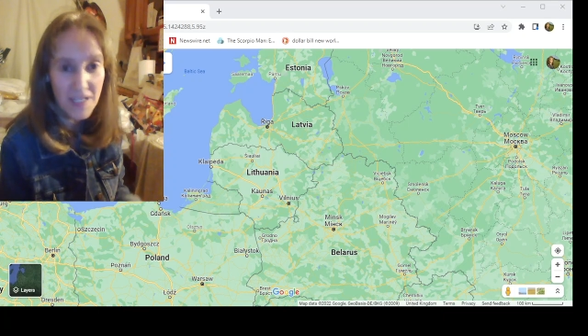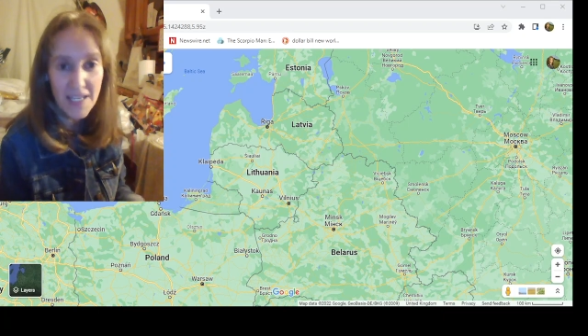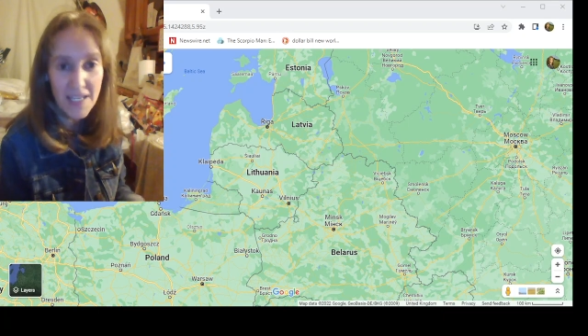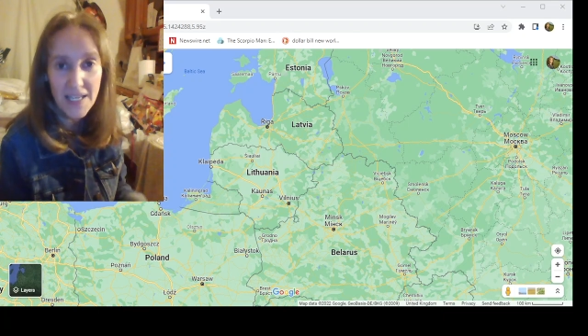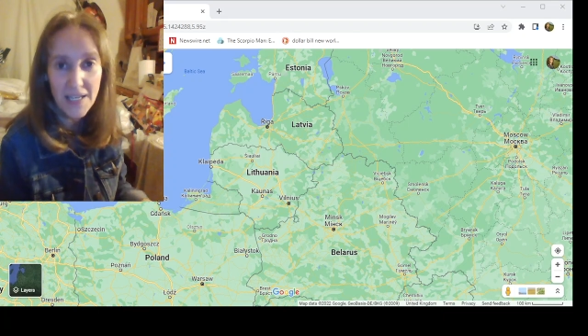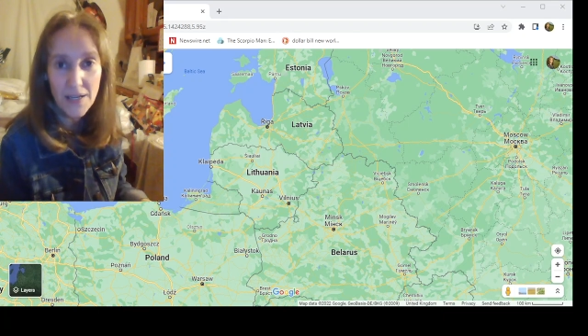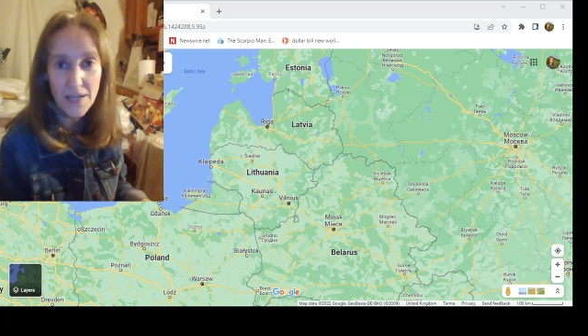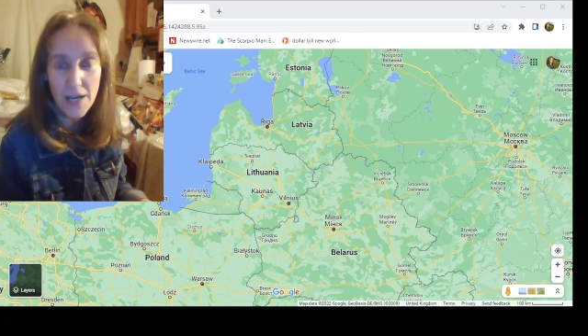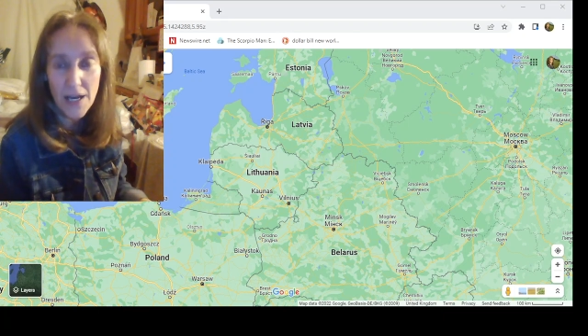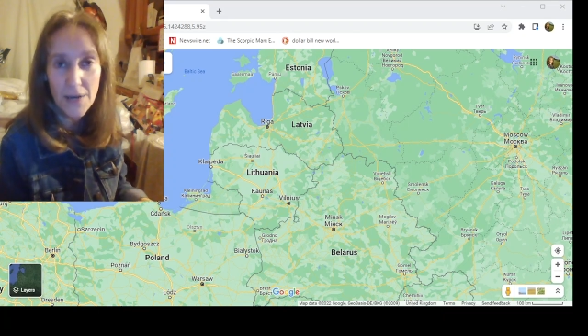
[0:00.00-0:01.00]
key
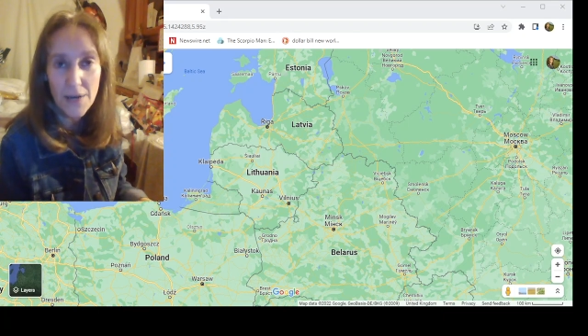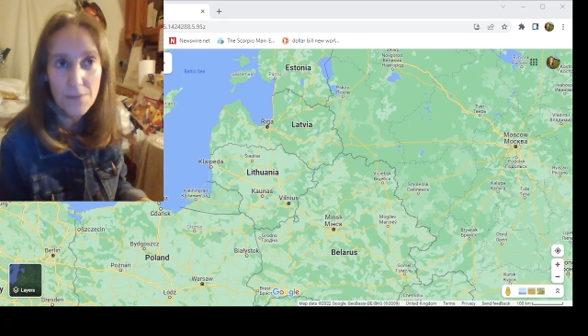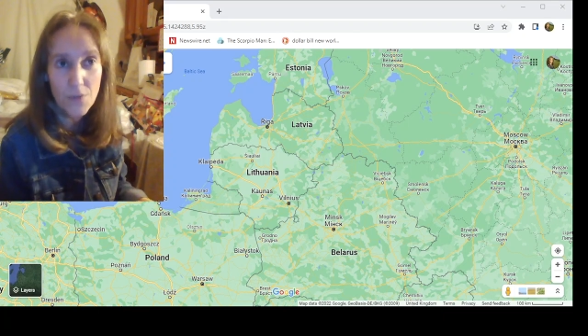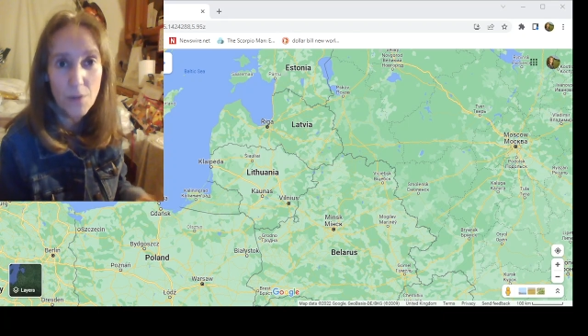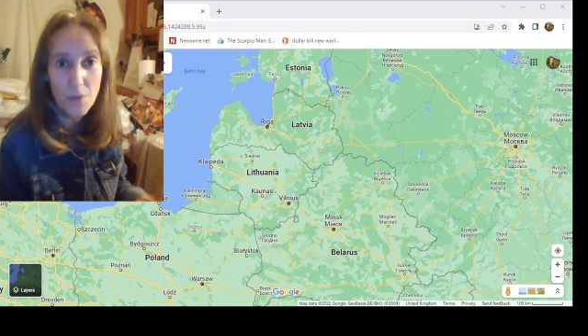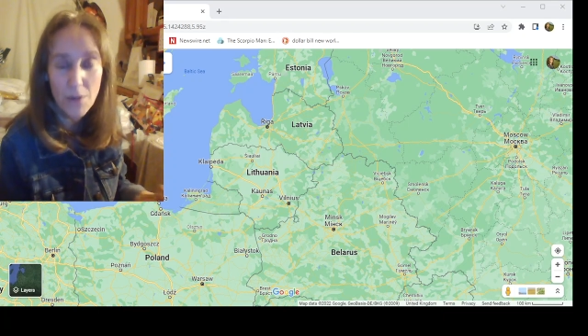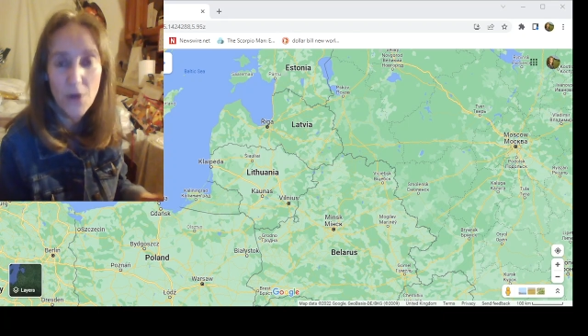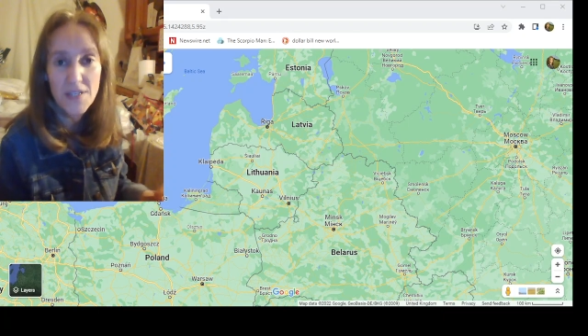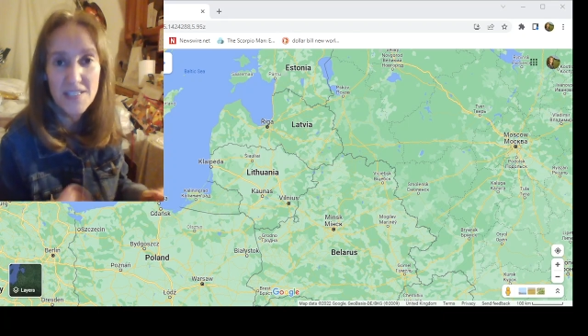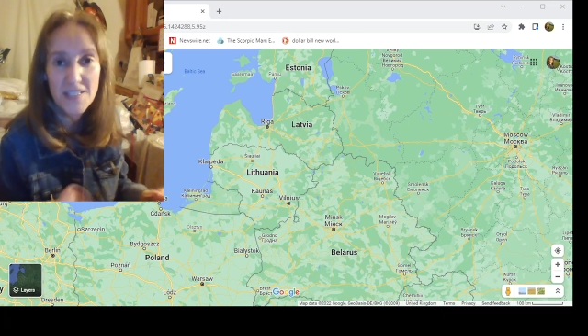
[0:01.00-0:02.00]
um,
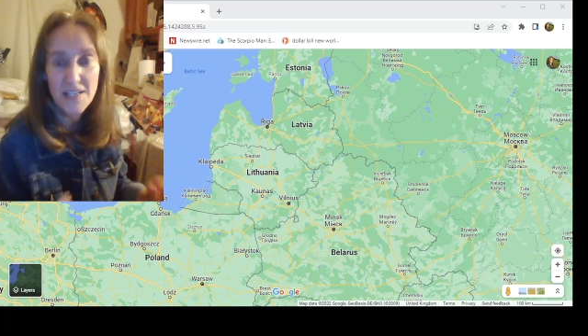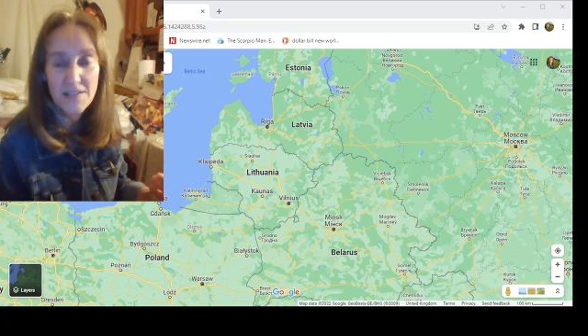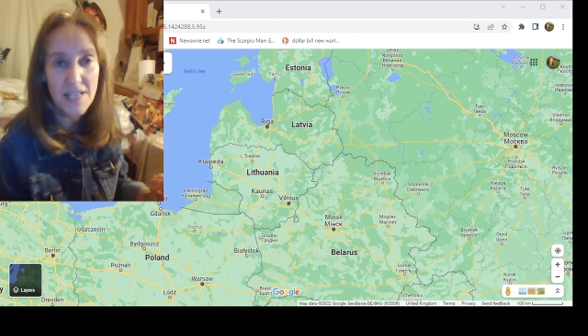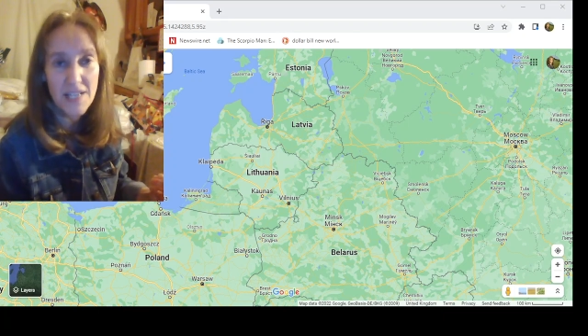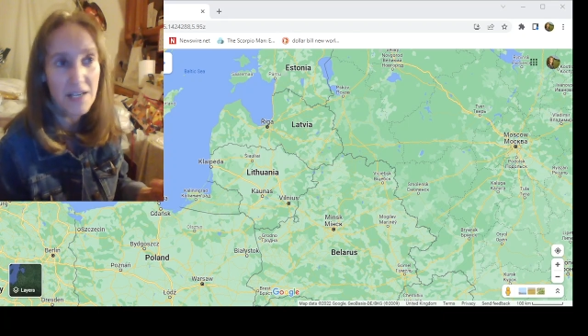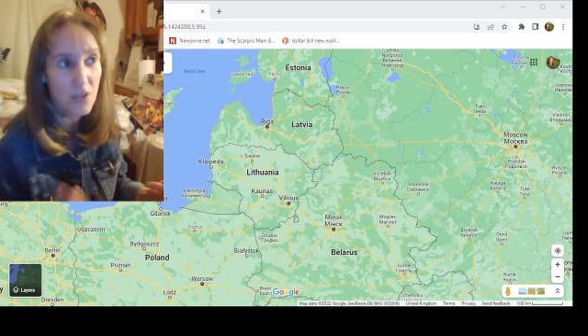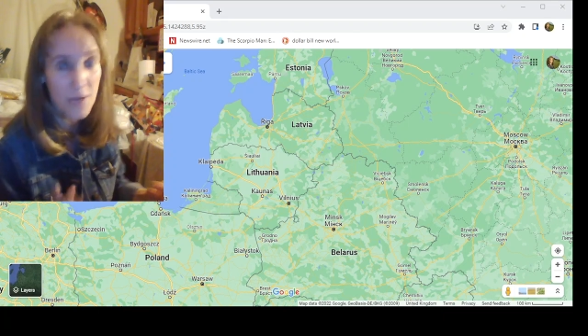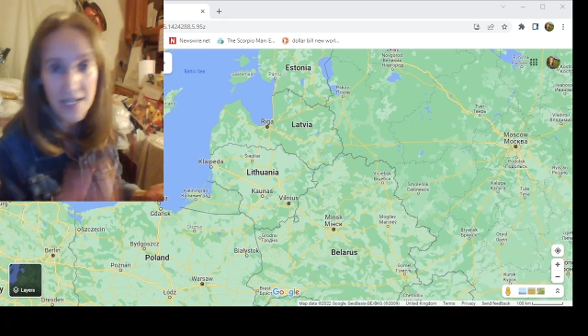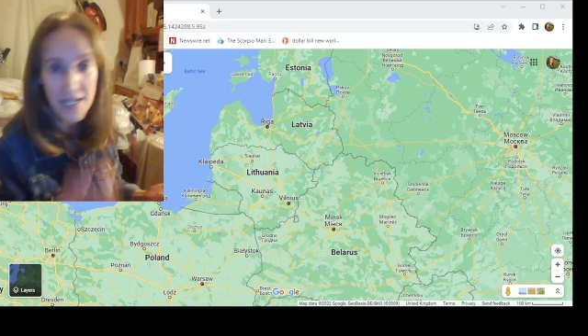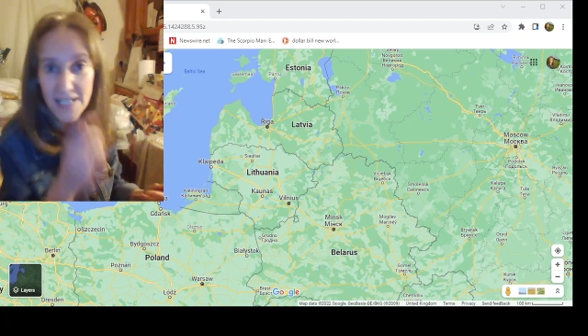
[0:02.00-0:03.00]
components and, and
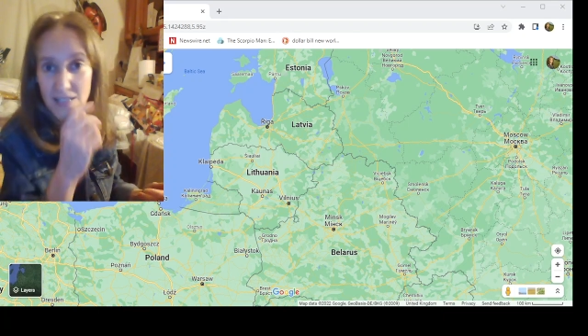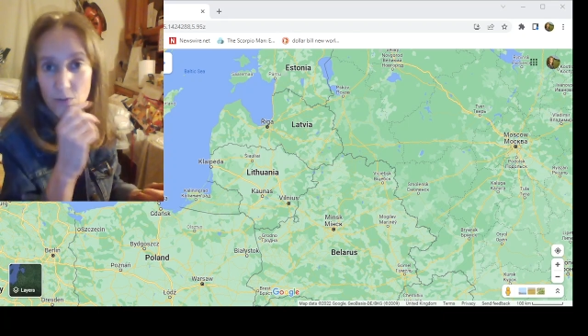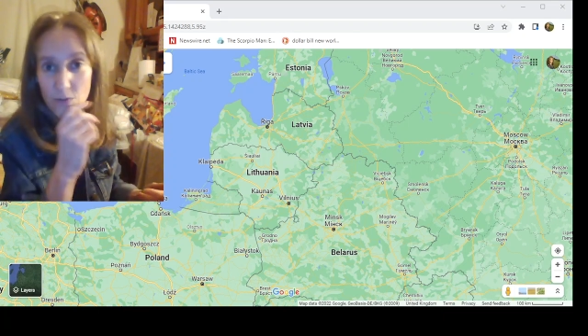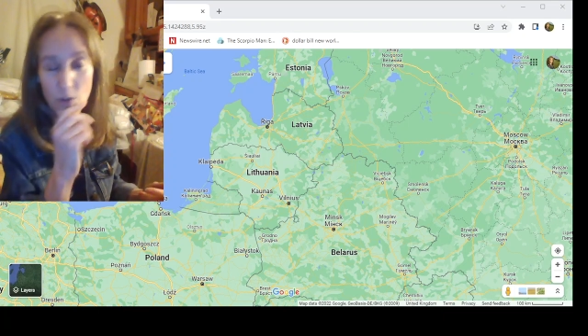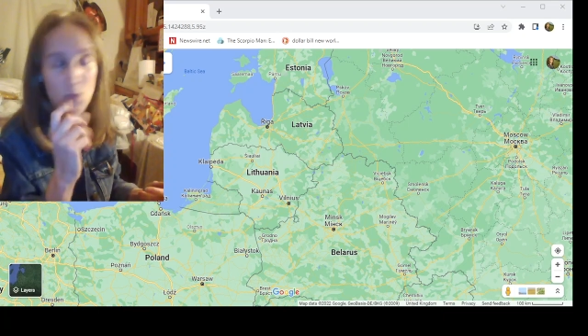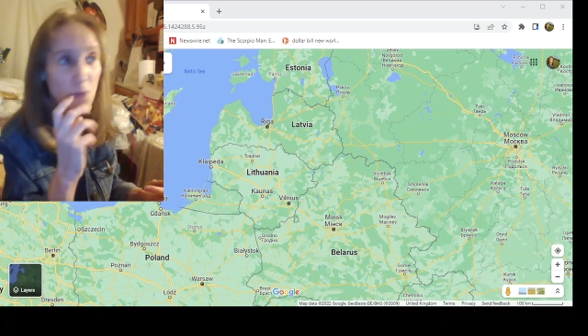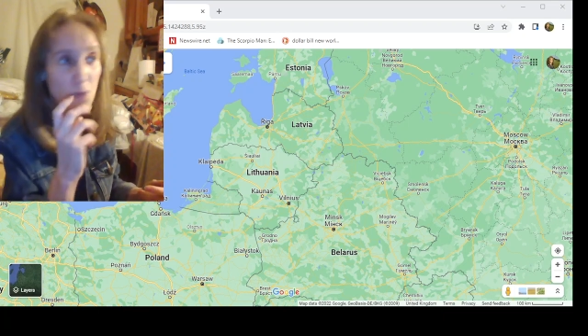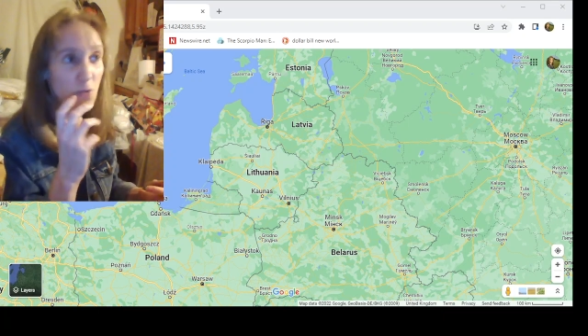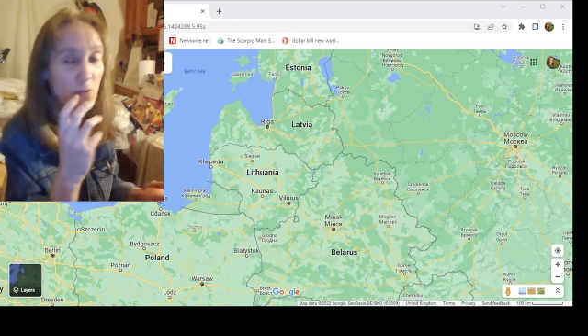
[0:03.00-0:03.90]
ingredients for the, both the